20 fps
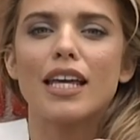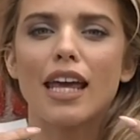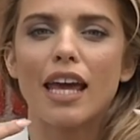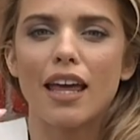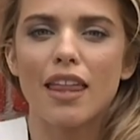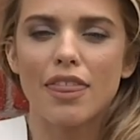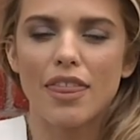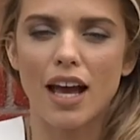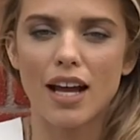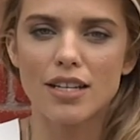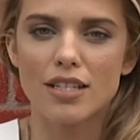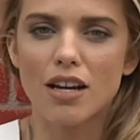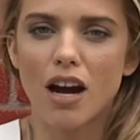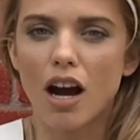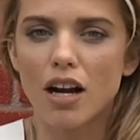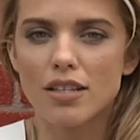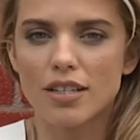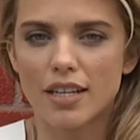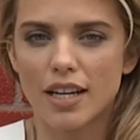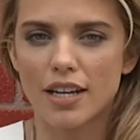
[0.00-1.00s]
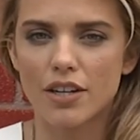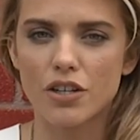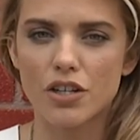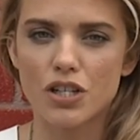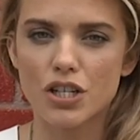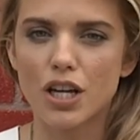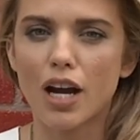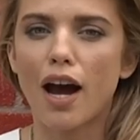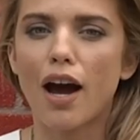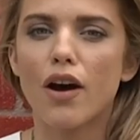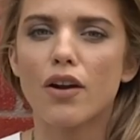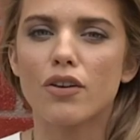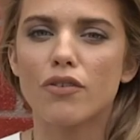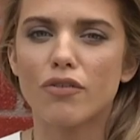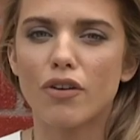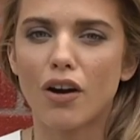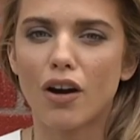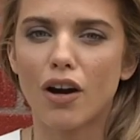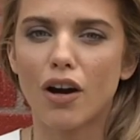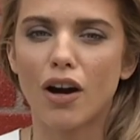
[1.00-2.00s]
get that toxic energy out of
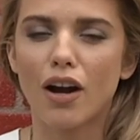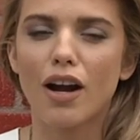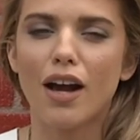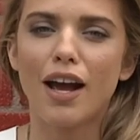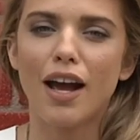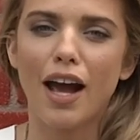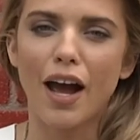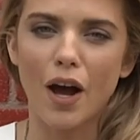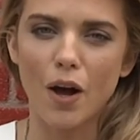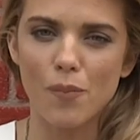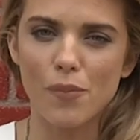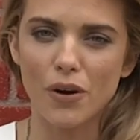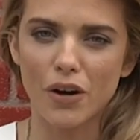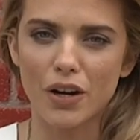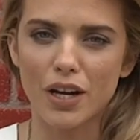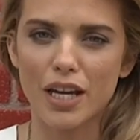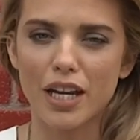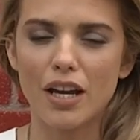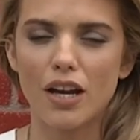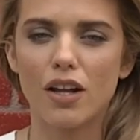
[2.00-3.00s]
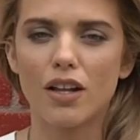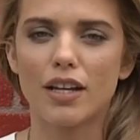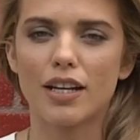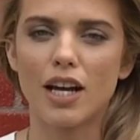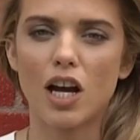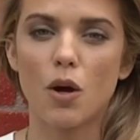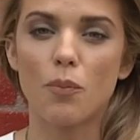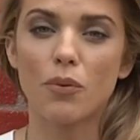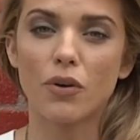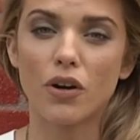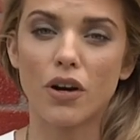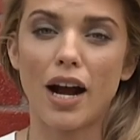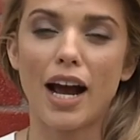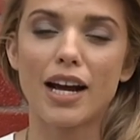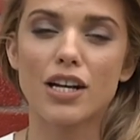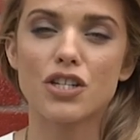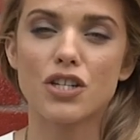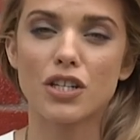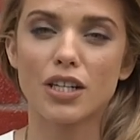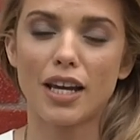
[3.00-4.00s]
her, help her heal, and help her
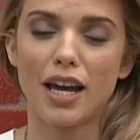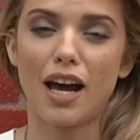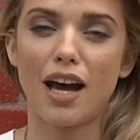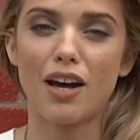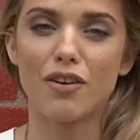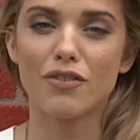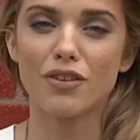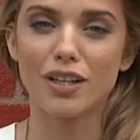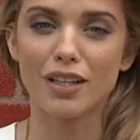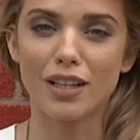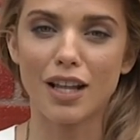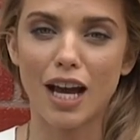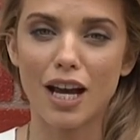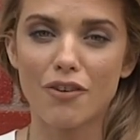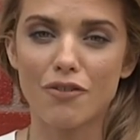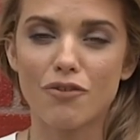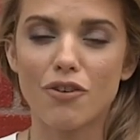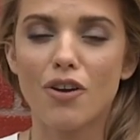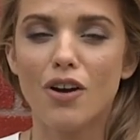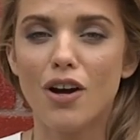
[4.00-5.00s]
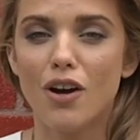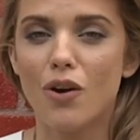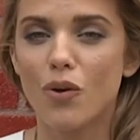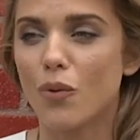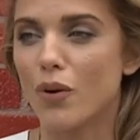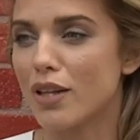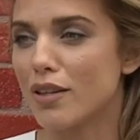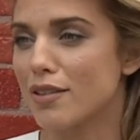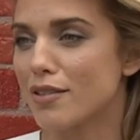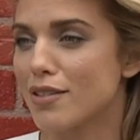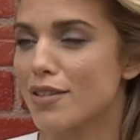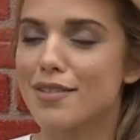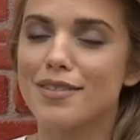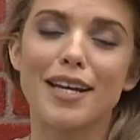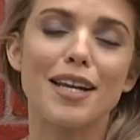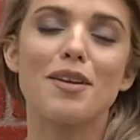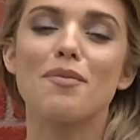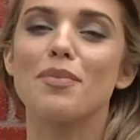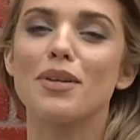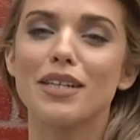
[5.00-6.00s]
actually have a life with
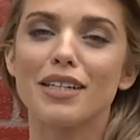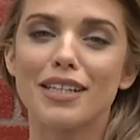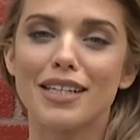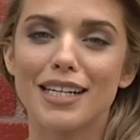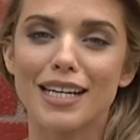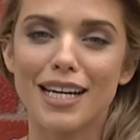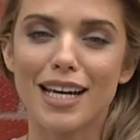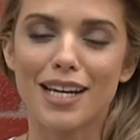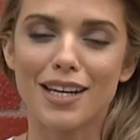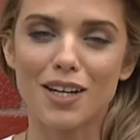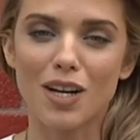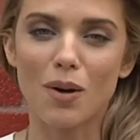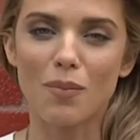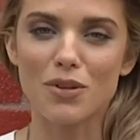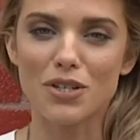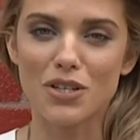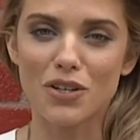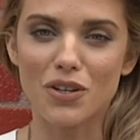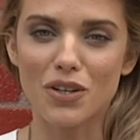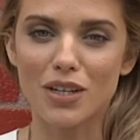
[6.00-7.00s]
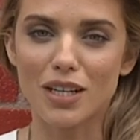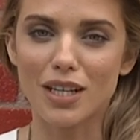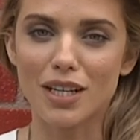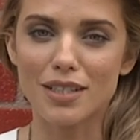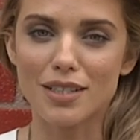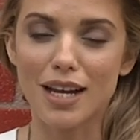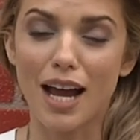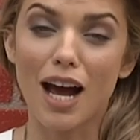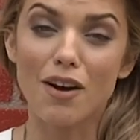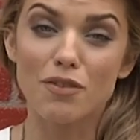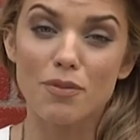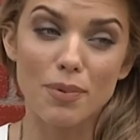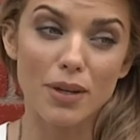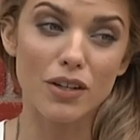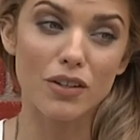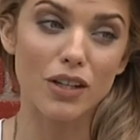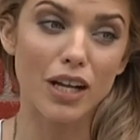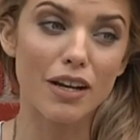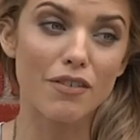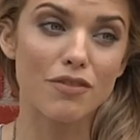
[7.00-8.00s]
sustainability and an opportunity to have a
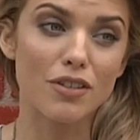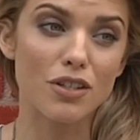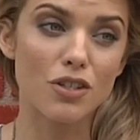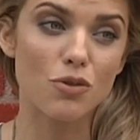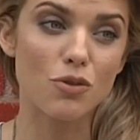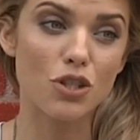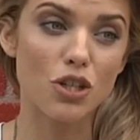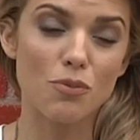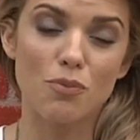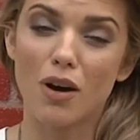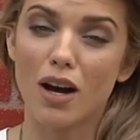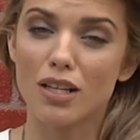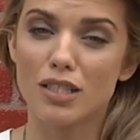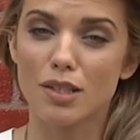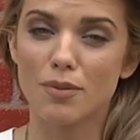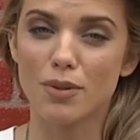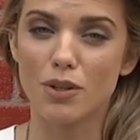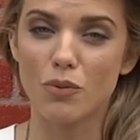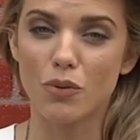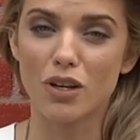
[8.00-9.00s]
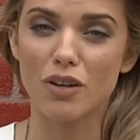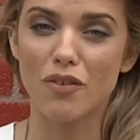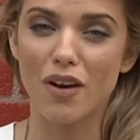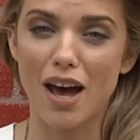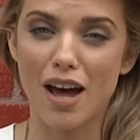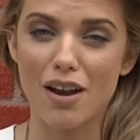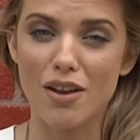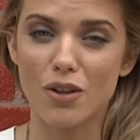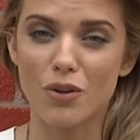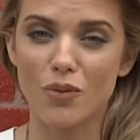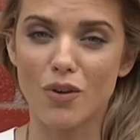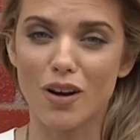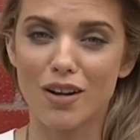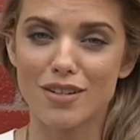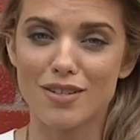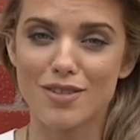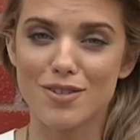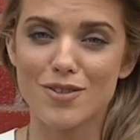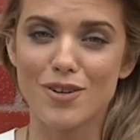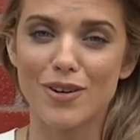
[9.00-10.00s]
better life than she possibly would have had
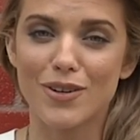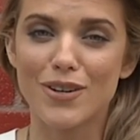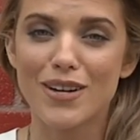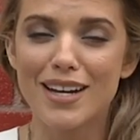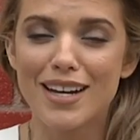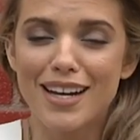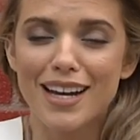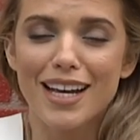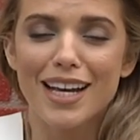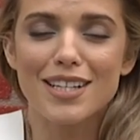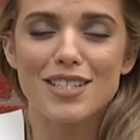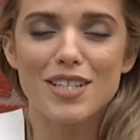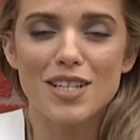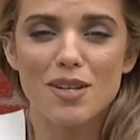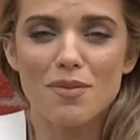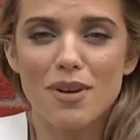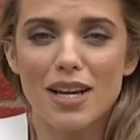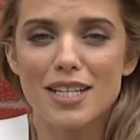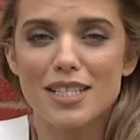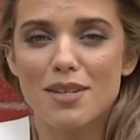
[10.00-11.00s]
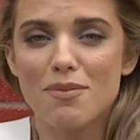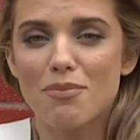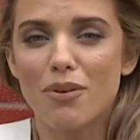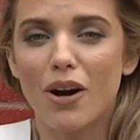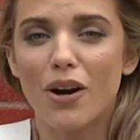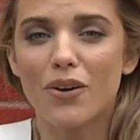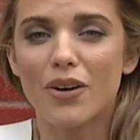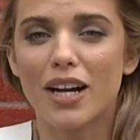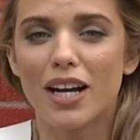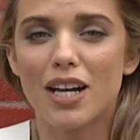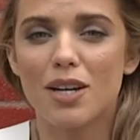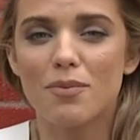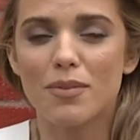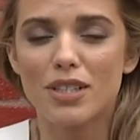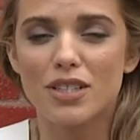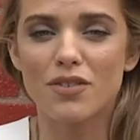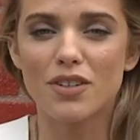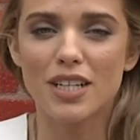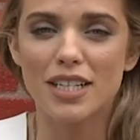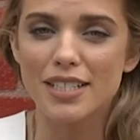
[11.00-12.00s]
otherwise. So it's an amazing program.
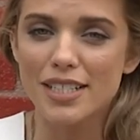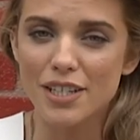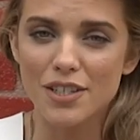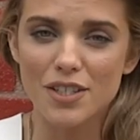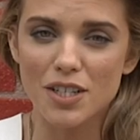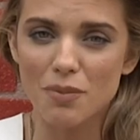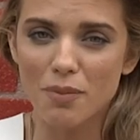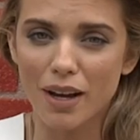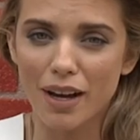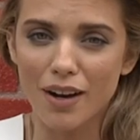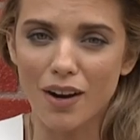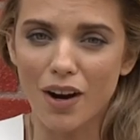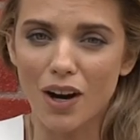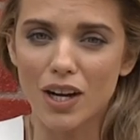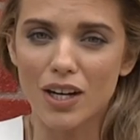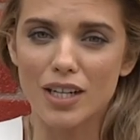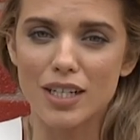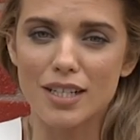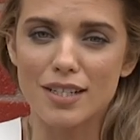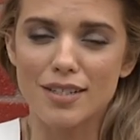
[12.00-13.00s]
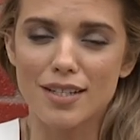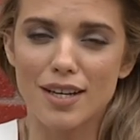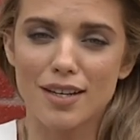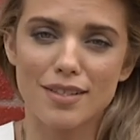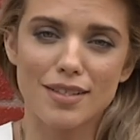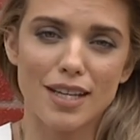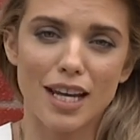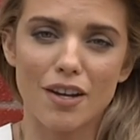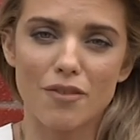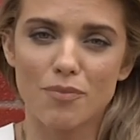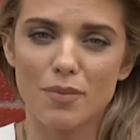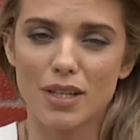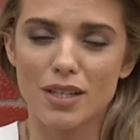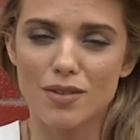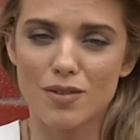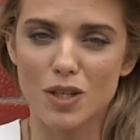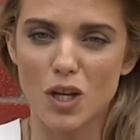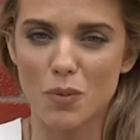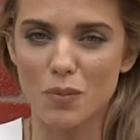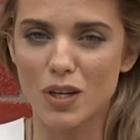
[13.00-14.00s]
It's very dear to my heart. It's saved me in
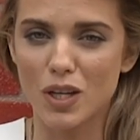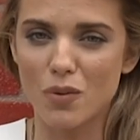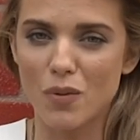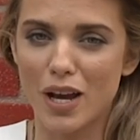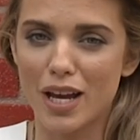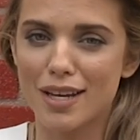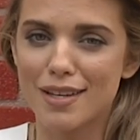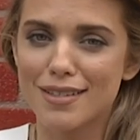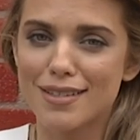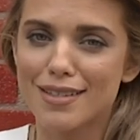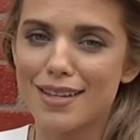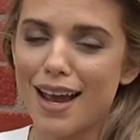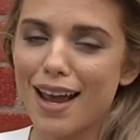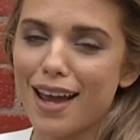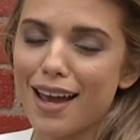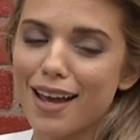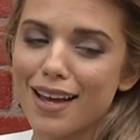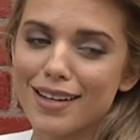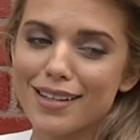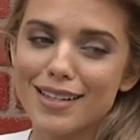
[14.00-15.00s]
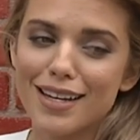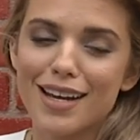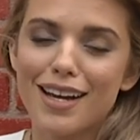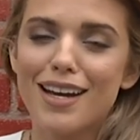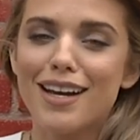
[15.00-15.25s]
so many ways. And